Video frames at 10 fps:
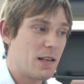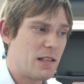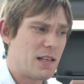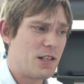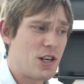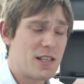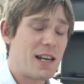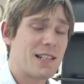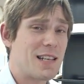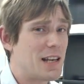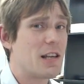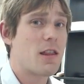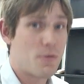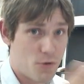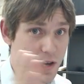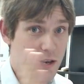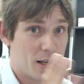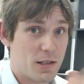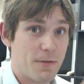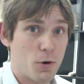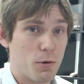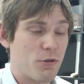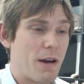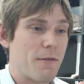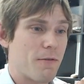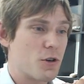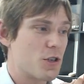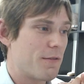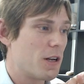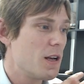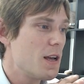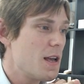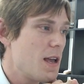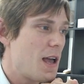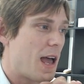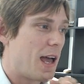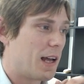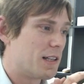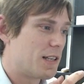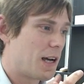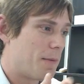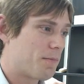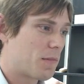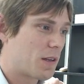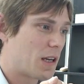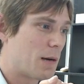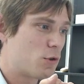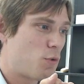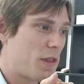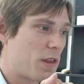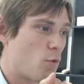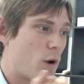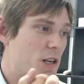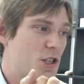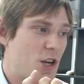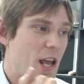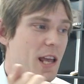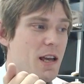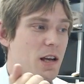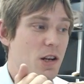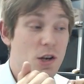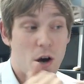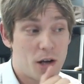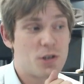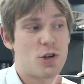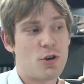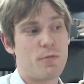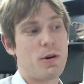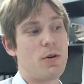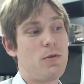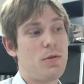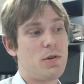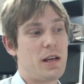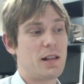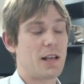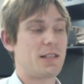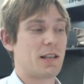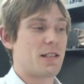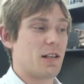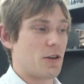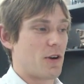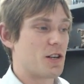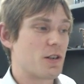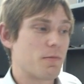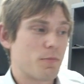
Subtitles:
It's a JZX93 is the 4-wheel drive version of it, and comes with the 1J non-turbo inline 6-cylinder engine.